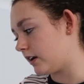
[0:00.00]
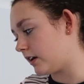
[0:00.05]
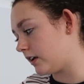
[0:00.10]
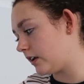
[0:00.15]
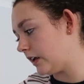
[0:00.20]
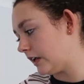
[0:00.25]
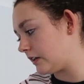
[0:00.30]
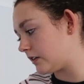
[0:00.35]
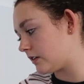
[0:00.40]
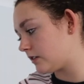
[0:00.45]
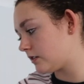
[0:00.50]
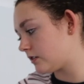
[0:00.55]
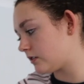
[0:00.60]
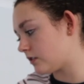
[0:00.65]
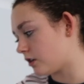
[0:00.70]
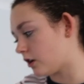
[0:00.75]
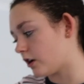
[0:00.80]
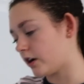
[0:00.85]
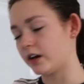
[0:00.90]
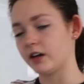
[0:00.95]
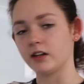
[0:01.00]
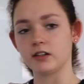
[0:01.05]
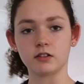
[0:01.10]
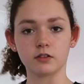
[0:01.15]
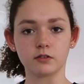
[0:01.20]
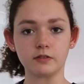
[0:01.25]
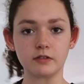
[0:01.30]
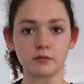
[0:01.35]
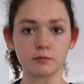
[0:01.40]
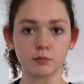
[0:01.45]
it and stir it
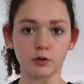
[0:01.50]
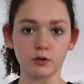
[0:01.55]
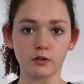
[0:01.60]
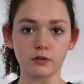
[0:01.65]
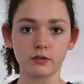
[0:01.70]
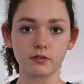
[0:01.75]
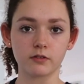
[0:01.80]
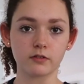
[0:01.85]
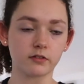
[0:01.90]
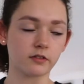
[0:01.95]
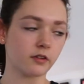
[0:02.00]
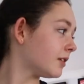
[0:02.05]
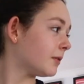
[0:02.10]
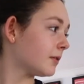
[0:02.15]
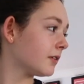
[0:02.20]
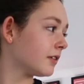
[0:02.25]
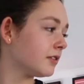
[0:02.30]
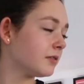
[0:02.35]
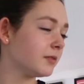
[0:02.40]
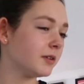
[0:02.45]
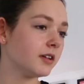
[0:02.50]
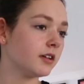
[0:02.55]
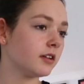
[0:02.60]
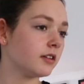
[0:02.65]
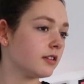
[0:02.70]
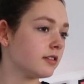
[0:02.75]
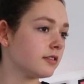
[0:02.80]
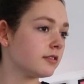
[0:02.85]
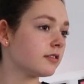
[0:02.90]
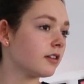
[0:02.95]
until smooth. So I'm gonna do it
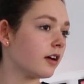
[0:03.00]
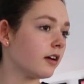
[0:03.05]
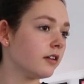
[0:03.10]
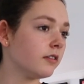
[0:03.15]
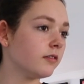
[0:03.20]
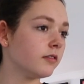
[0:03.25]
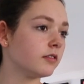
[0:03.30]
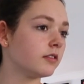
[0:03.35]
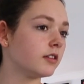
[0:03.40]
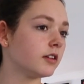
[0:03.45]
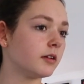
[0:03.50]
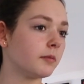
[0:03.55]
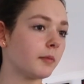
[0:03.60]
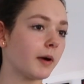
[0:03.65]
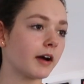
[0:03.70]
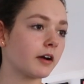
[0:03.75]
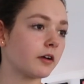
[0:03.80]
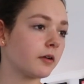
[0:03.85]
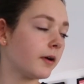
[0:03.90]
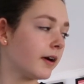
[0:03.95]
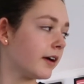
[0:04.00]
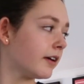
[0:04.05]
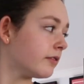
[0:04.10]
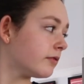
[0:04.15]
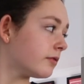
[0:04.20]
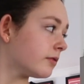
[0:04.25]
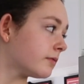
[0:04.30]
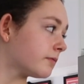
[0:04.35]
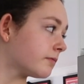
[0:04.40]
on the stove or in a microwave.